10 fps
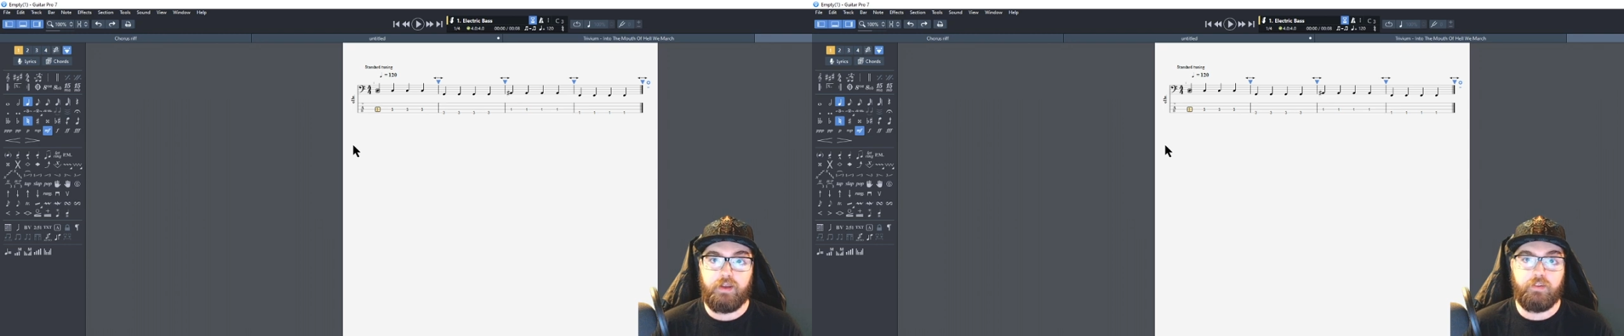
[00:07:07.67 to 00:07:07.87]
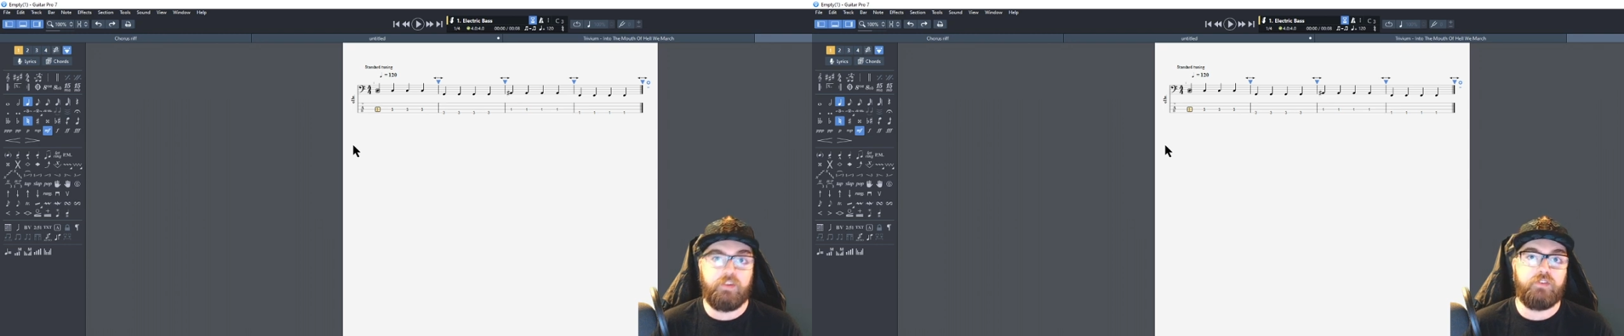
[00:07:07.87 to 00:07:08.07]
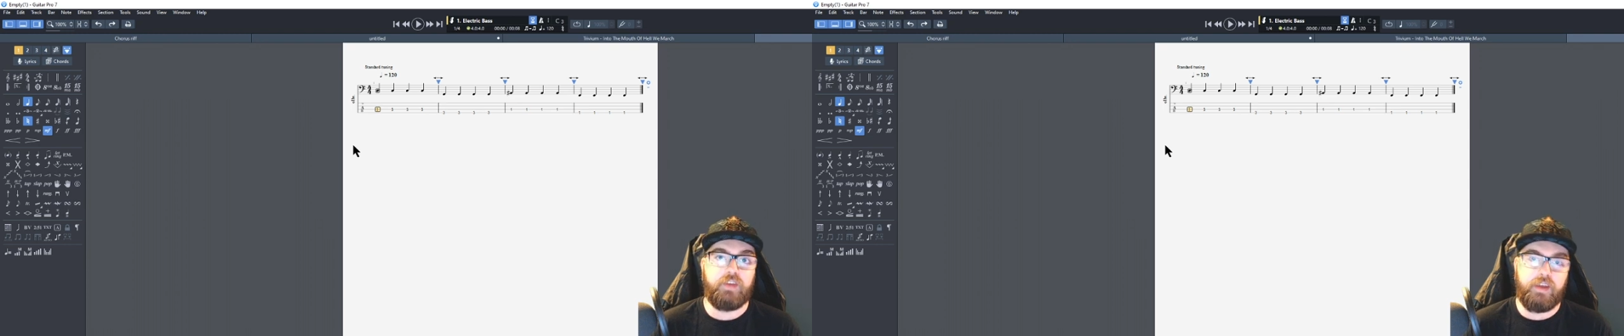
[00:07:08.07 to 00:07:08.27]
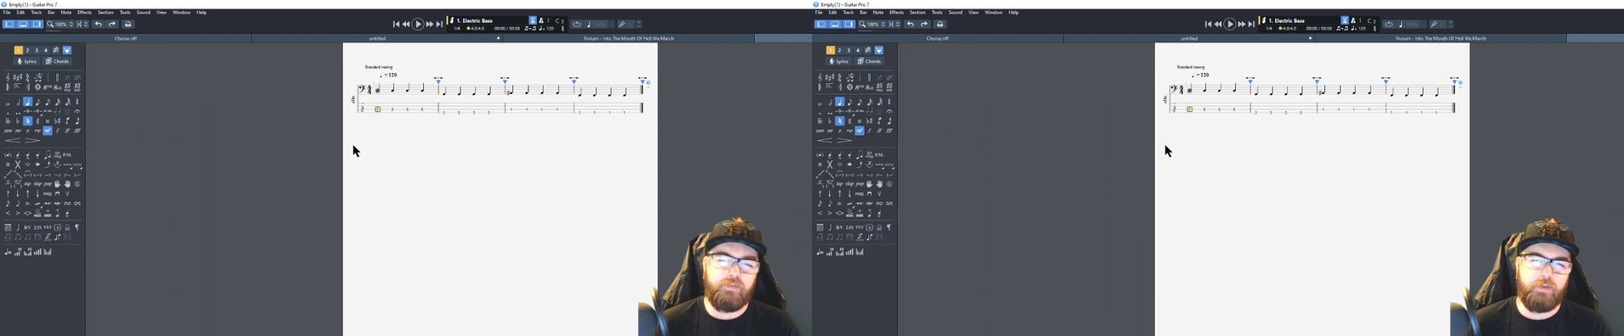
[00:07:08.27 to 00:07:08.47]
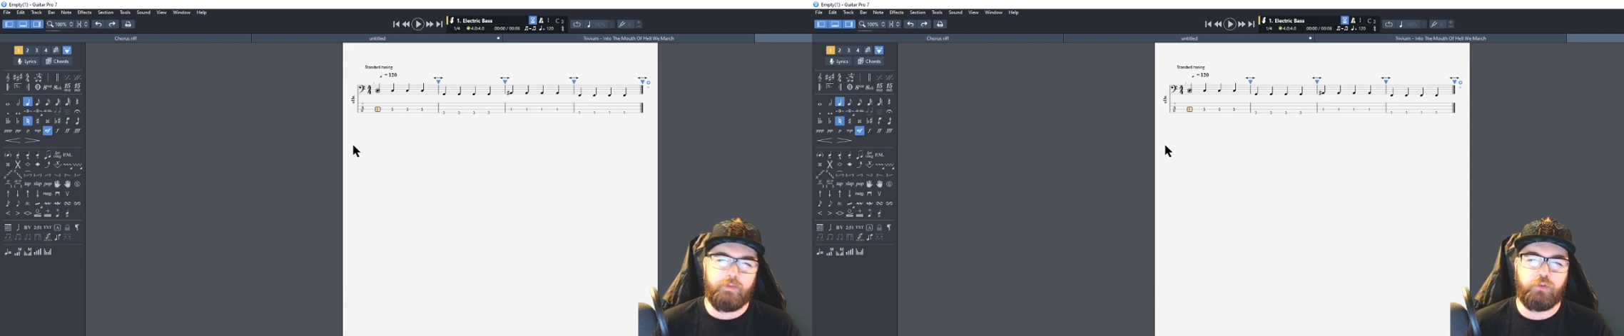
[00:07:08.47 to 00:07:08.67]
at least to
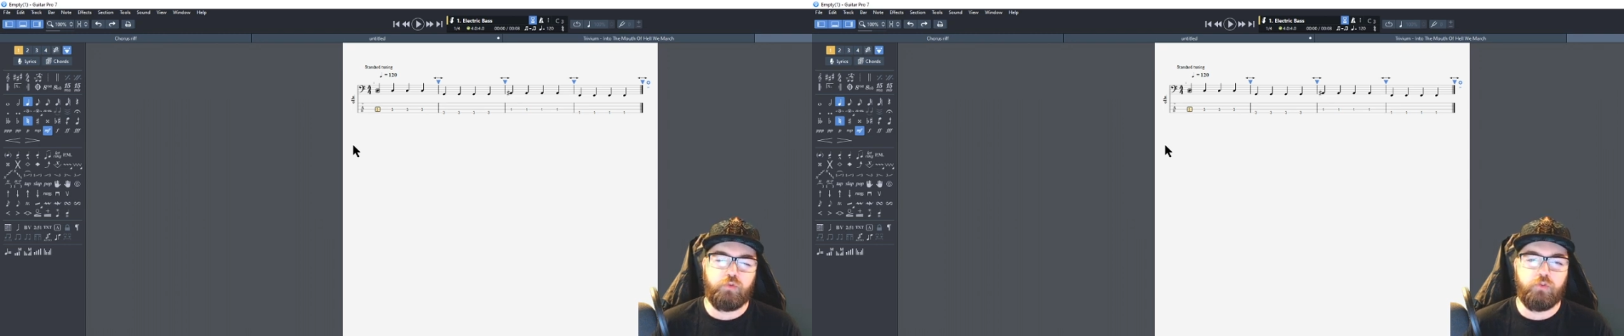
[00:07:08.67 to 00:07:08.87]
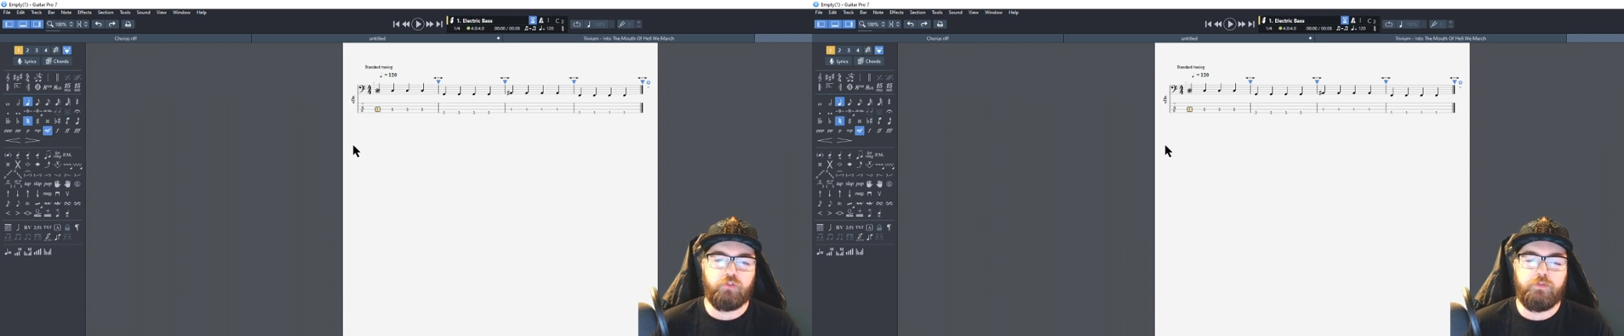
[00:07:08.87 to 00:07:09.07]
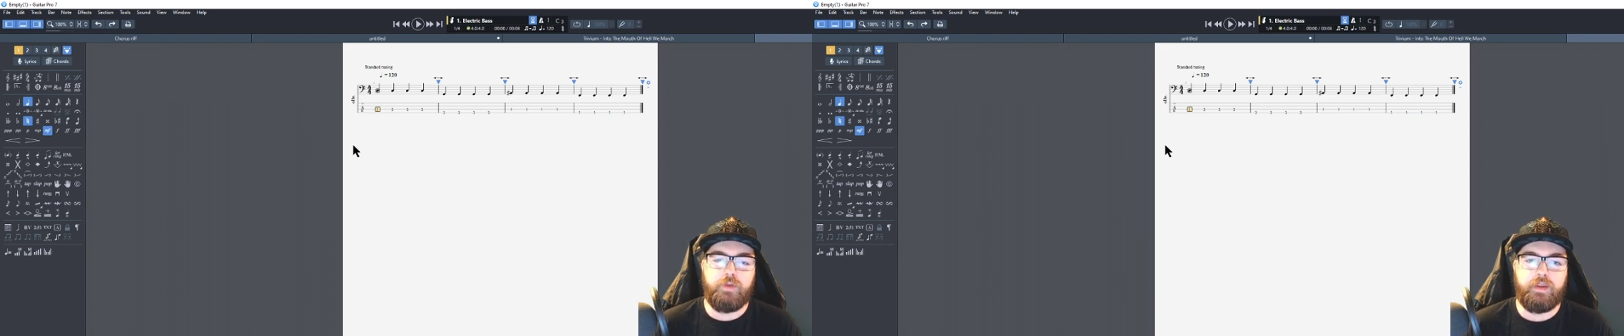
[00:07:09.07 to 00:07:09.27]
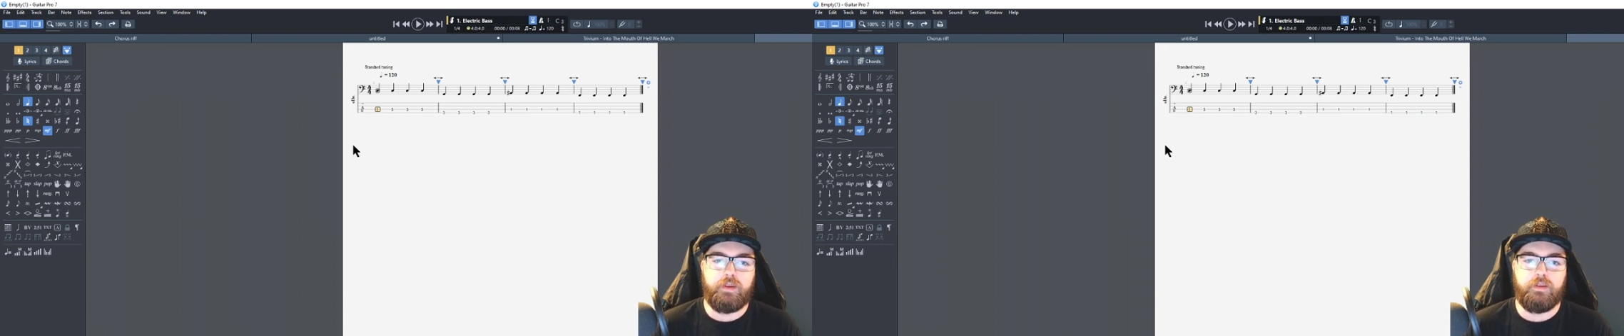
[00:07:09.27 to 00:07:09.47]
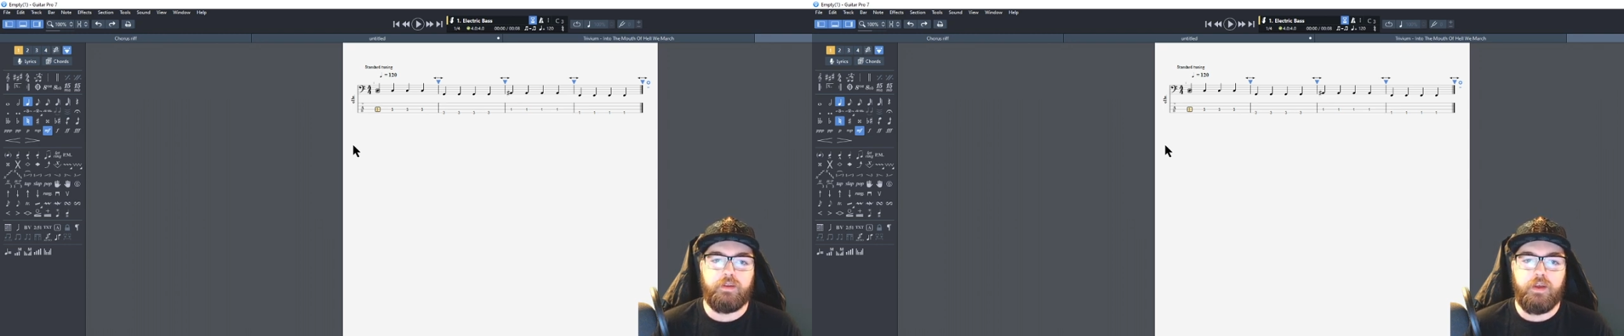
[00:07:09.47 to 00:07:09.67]
give them the tools to
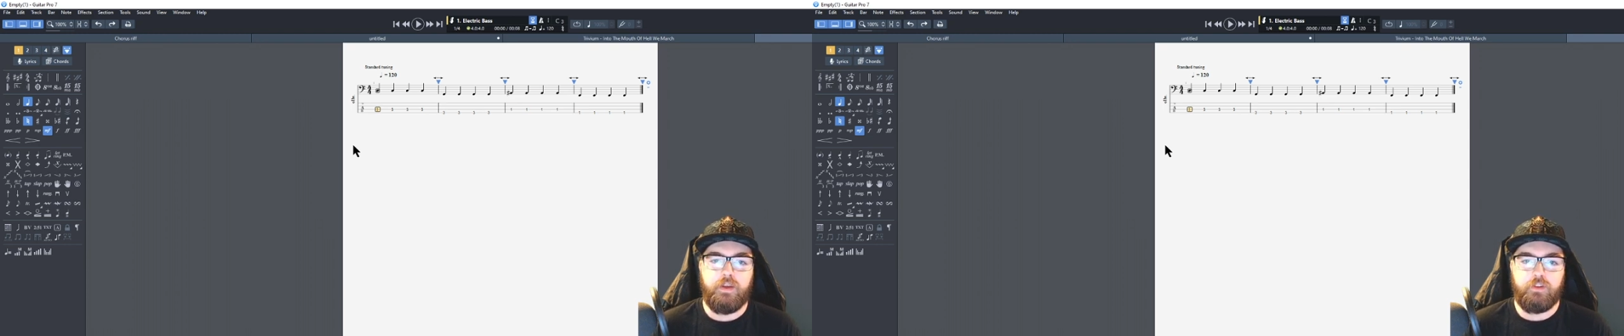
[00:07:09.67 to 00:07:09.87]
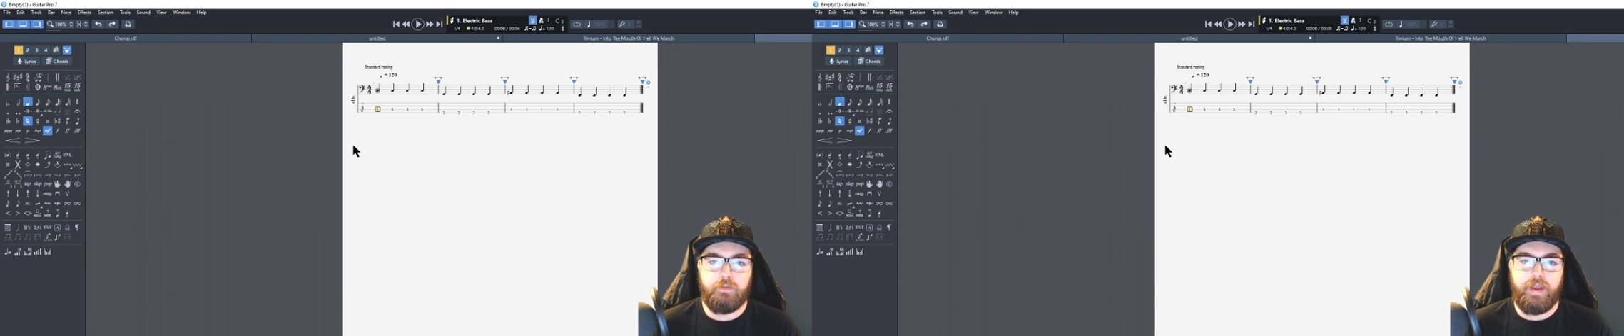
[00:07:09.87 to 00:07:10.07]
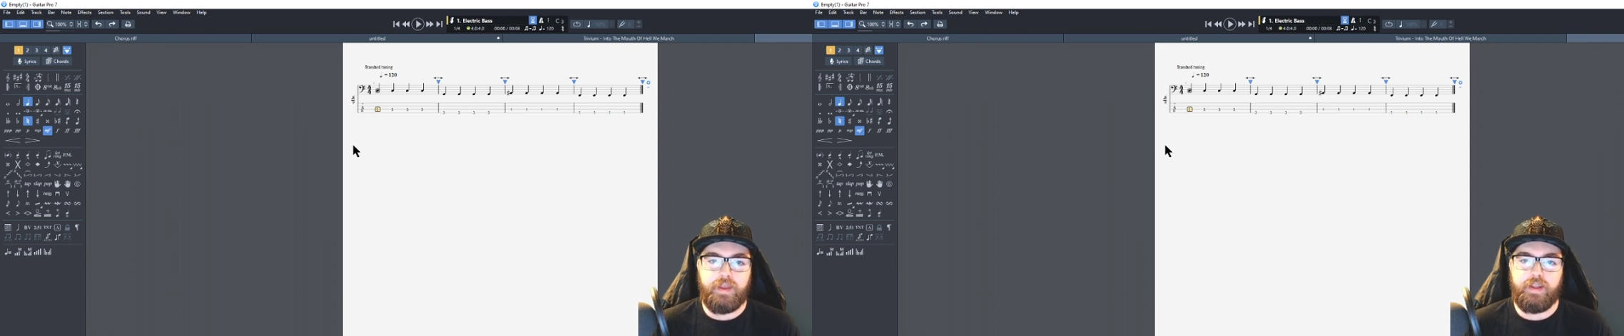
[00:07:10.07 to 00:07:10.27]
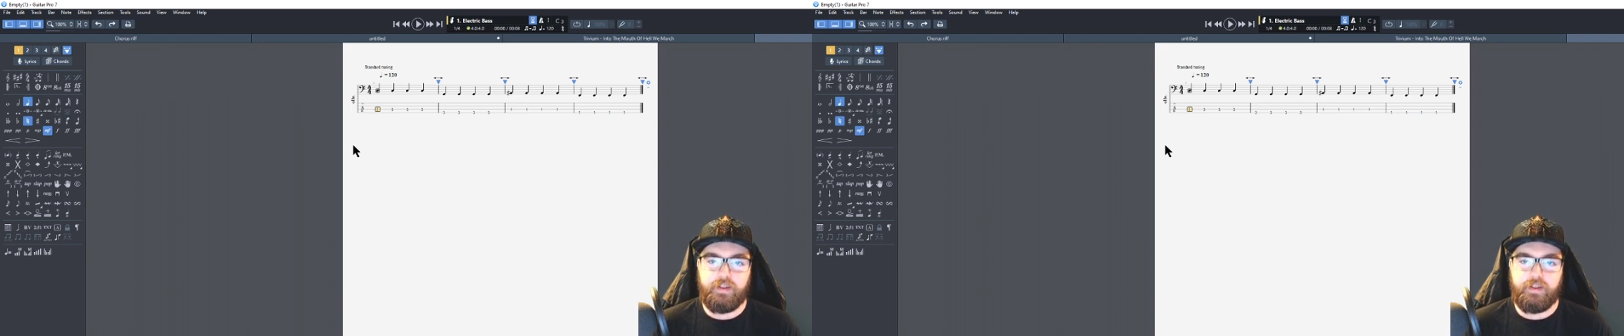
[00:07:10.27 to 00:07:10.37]
make